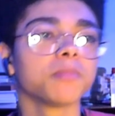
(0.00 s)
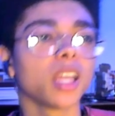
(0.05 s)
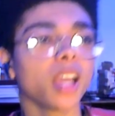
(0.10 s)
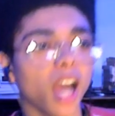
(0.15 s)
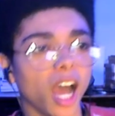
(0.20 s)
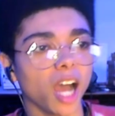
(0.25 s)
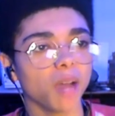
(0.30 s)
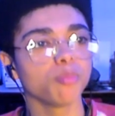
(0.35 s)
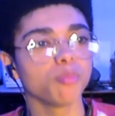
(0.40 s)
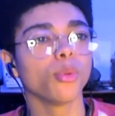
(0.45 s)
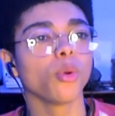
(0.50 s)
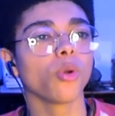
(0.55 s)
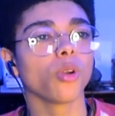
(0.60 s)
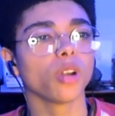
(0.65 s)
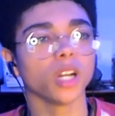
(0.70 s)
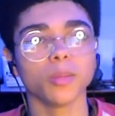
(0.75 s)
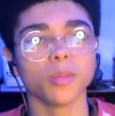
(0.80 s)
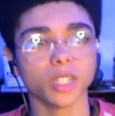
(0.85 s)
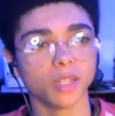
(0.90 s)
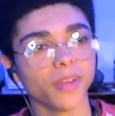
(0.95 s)
I'm bored,
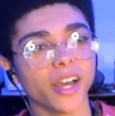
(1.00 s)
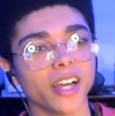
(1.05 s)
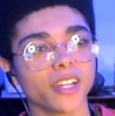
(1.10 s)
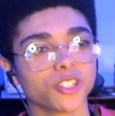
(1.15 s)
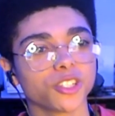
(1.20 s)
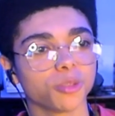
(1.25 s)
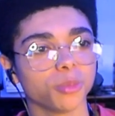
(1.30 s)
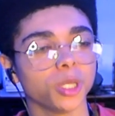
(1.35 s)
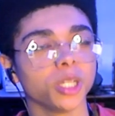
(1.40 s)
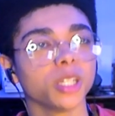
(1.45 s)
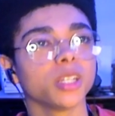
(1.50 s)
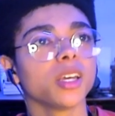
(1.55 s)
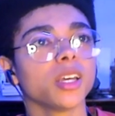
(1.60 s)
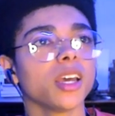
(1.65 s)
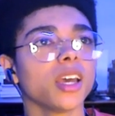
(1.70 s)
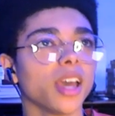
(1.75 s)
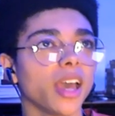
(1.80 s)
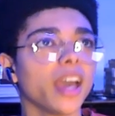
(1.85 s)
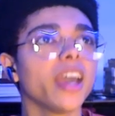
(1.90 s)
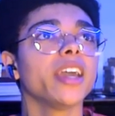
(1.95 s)
I'm gonna masturbate.
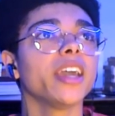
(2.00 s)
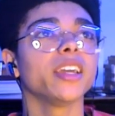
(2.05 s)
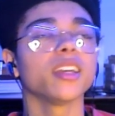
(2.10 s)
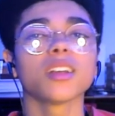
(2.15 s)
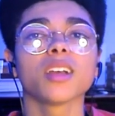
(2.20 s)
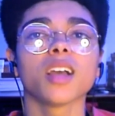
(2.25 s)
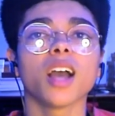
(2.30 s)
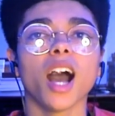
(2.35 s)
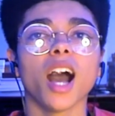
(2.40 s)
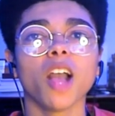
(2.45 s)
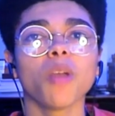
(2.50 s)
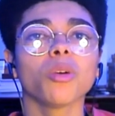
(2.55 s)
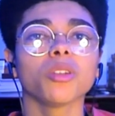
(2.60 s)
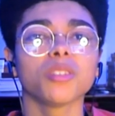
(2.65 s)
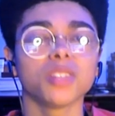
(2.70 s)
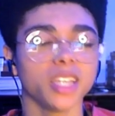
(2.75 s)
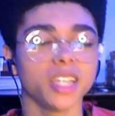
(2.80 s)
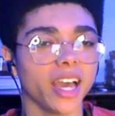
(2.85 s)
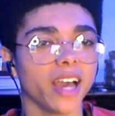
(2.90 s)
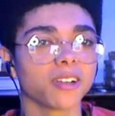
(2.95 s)
Hey, I want
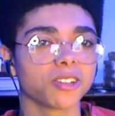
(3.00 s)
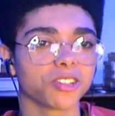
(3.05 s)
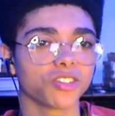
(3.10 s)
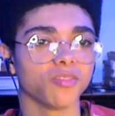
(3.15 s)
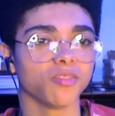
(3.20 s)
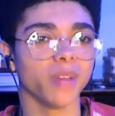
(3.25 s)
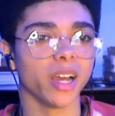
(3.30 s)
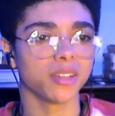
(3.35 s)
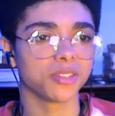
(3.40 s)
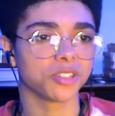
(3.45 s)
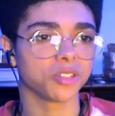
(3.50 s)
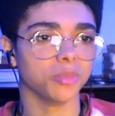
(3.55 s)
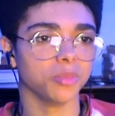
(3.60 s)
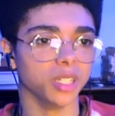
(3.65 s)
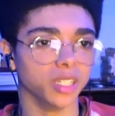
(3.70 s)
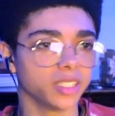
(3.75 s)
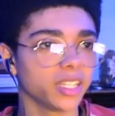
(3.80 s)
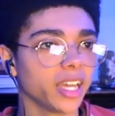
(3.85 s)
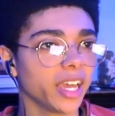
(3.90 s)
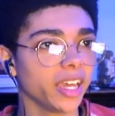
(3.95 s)
the action to masturbate.
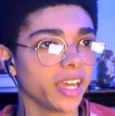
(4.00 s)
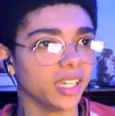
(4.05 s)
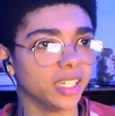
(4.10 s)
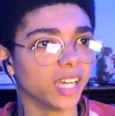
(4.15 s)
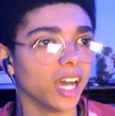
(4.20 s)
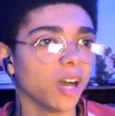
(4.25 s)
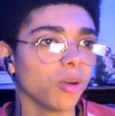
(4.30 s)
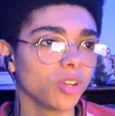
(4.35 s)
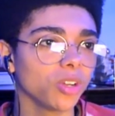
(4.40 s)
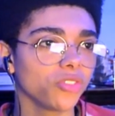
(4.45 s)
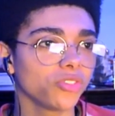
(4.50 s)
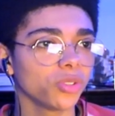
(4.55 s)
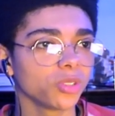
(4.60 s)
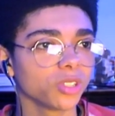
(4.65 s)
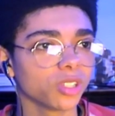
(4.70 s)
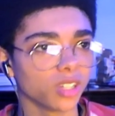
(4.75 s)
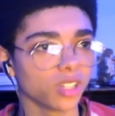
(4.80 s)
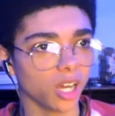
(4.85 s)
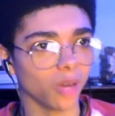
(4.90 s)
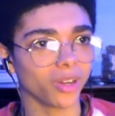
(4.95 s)
Hey, I want to feel
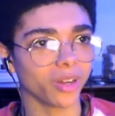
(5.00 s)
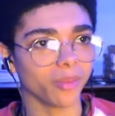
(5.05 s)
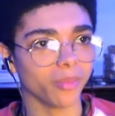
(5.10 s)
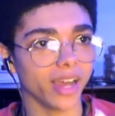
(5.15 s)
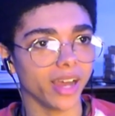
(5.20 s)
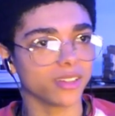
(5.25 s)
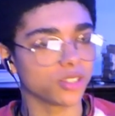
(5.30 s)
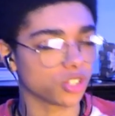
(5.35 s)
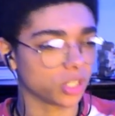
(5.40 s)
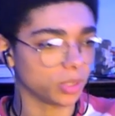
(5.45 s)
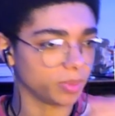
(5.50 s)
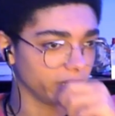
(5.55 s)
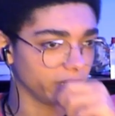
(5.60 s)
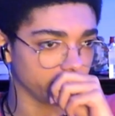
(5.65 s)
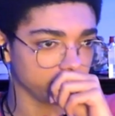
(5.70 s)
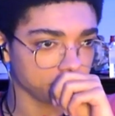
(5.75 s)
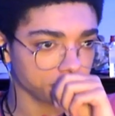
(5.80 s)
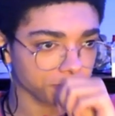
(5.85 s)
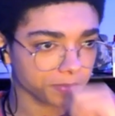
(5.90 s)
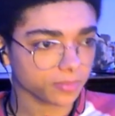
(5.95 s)
good, I want to masturbate.
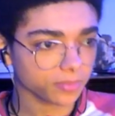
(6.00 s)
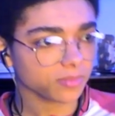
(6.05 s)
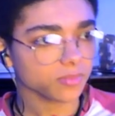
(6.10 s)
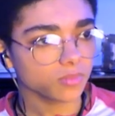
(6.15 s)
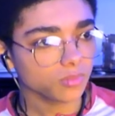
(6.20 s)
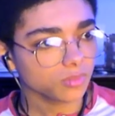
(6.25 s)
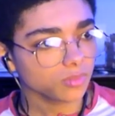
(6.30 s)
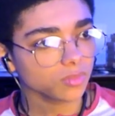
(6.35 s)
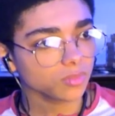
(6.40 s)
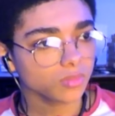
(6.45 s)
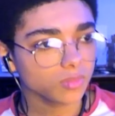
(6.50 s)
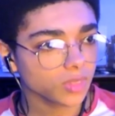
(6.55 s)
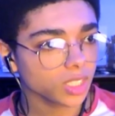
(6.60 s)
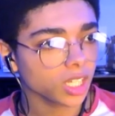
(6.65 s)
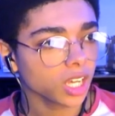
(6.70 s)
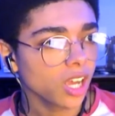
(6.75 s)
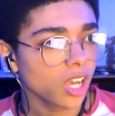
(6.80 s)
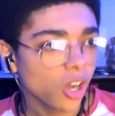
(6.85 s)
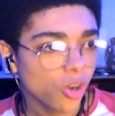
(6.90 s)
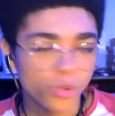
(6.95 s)

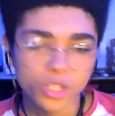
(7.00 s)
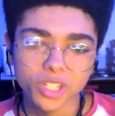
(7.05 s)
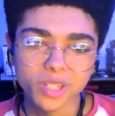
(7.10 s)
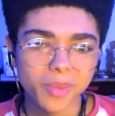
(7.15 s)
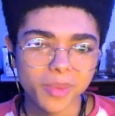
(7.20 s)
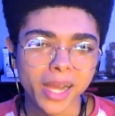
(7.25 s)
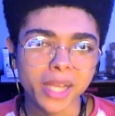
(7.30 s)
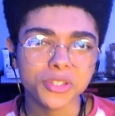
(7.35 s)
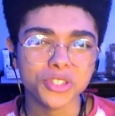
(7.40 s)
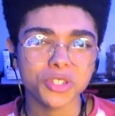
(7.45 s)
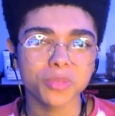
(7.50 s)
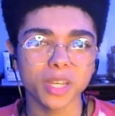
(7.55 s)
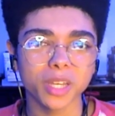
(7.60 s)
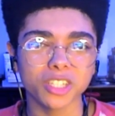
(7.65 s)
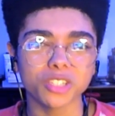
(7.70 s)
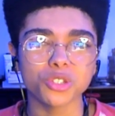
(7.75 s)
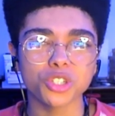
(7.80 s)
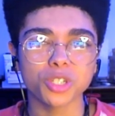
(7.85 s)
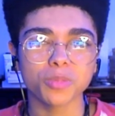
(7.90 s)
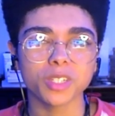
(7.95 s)
When you masturbate,
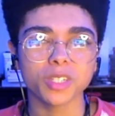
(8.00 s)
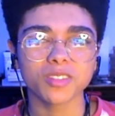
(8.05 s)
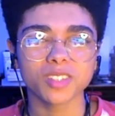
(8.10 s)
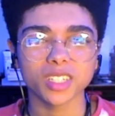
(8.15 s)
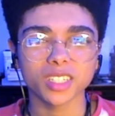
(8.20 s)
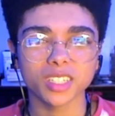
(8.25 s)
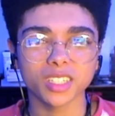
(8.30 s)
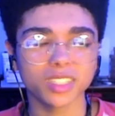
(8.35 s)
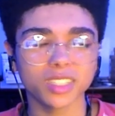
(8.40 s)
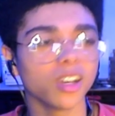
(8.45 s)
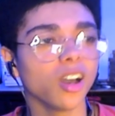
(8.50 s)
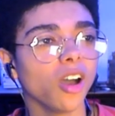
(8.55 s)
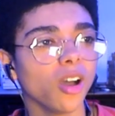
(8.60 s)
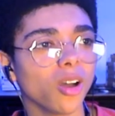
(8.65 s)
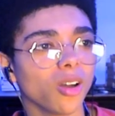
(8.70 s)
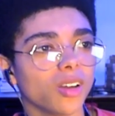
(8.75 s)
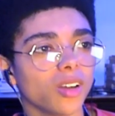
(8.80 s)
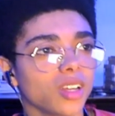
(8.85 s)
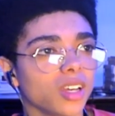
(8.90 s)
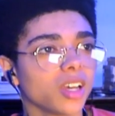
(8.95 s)
you should be thinking, oh,
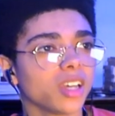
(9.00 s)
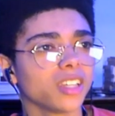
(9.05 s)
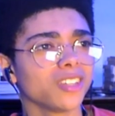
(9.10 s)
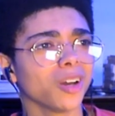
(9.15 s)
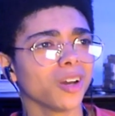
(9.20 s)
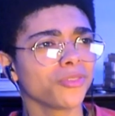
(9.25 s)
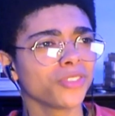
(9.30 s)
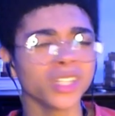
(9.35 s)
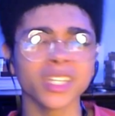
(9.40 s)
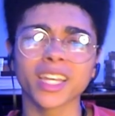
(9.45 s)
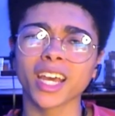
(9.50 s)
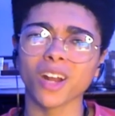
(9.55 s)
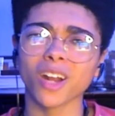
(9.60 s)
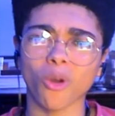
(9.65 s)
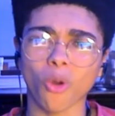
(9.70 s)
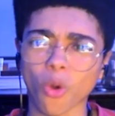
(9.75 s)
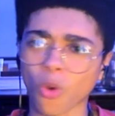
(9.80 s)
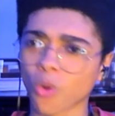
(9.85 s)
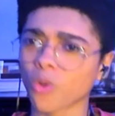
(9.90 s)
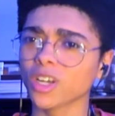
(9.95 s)
I'm feeling kind of
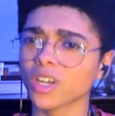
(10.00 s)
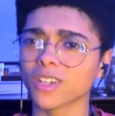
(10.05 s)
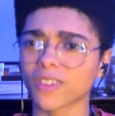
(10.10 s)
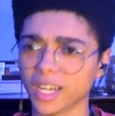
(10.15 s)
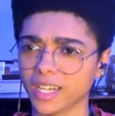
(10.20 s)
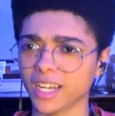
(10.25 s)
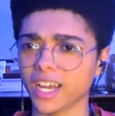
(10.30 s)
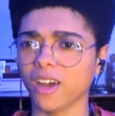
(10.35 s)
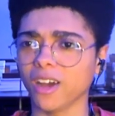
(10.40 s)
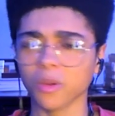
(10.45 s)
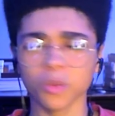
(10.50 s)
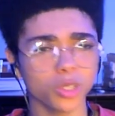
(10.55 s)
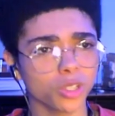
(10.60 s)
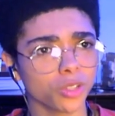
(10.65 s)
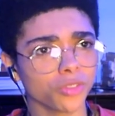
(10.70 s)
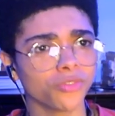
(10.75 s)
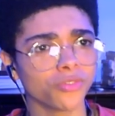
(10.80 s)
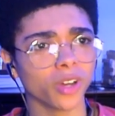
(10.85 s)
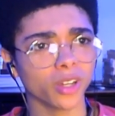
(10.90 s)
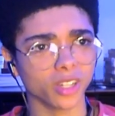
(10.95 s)
horny right now. I want to
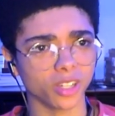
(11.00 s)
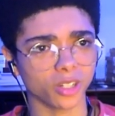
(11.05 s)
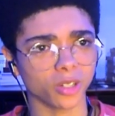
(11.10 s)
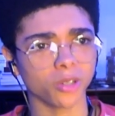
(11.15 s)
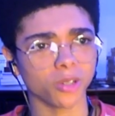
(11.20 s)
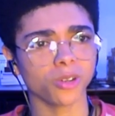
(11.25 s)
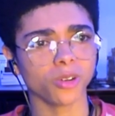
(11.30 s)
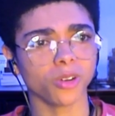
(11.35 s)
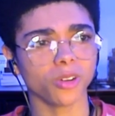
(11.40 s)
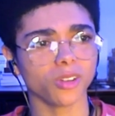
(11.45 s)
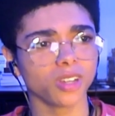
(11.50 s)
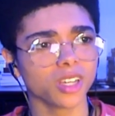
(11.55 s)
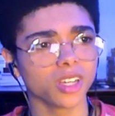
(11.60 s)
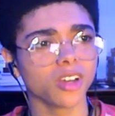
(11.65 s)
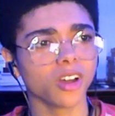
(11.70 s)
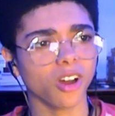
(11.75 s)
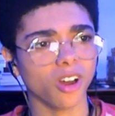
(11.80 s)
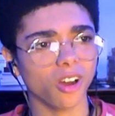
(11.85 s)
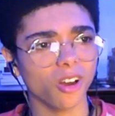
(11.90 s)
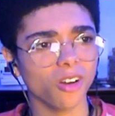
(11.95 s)
fuck a girl.
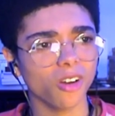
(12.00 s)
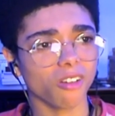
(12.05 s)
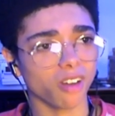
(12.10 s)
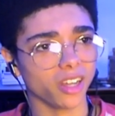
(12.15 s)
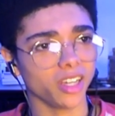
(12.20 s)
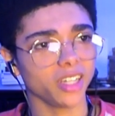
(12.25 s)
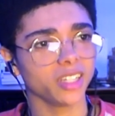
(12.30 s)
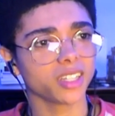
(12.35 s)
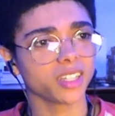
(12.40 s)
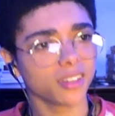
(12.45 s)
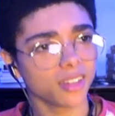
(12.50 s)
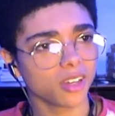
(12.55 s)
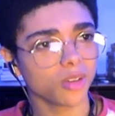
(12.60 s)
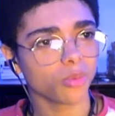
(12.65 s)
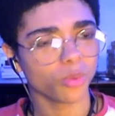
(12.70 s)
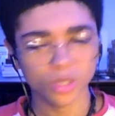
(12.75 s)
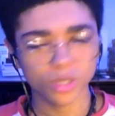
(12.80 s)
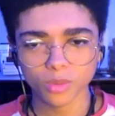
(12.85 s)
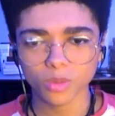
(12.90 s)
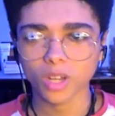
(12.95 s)
Alright,
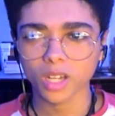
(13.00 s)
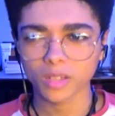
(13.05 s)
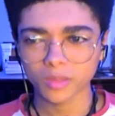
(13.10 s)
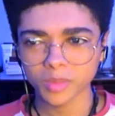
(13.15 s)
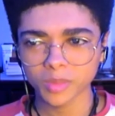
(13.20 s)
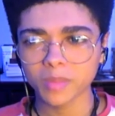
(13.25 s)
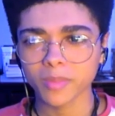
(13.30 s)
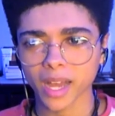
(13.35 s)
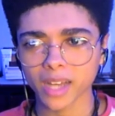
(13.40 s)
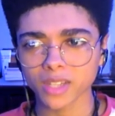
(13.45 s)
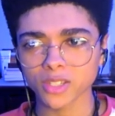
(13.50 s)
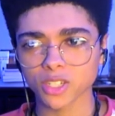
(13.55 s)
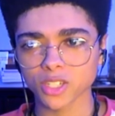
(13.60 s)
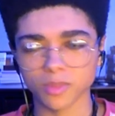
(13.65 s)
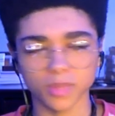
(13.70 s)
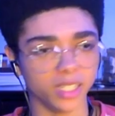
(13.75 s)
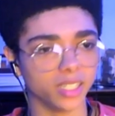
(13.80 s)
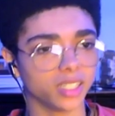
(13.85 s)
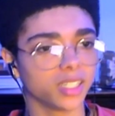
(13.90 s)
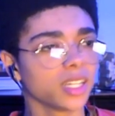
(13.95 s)
let me
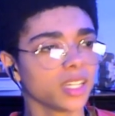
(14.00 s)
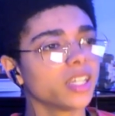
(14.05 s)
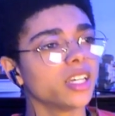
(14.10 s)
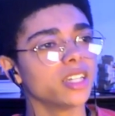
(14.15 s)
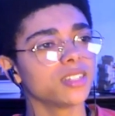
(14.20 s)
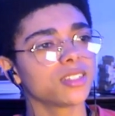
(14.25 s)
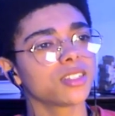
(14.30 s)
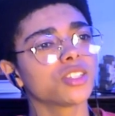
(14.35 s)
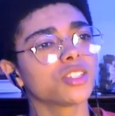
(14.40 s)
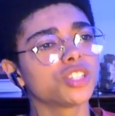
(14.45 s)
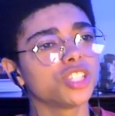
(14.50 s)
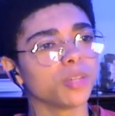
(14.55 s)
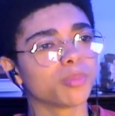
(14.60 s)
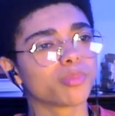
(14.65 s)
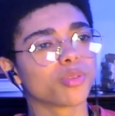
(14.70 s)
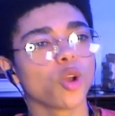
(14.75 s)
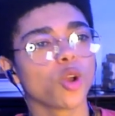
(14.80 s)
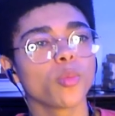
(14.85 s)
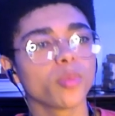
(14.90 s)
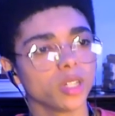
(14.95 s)
masturbate. Is this the
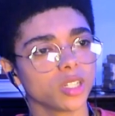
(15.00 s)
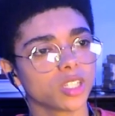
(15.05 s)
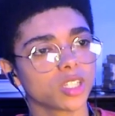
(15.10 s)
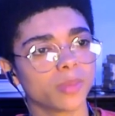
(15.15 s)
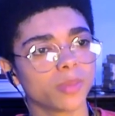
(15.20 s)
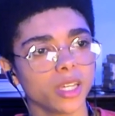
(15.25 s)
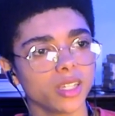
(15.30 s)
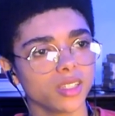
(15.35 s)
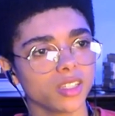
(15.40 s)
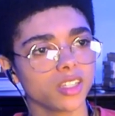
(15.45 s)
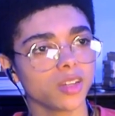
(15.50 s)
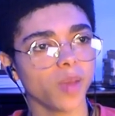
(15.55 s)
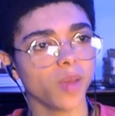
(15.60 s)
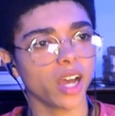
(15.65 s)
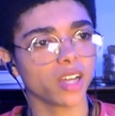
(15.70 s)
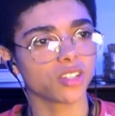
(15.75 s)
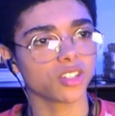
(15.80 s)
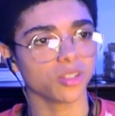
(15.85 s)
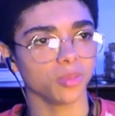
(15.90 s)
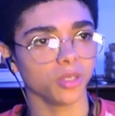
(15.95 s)
appropriate space to
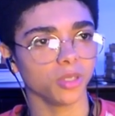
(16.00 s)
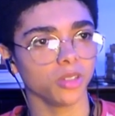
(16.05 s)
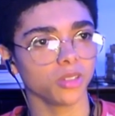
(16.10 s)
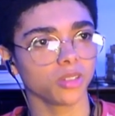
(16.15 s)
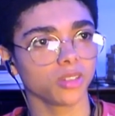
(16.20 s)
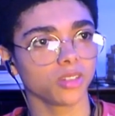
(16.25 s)
masturbate?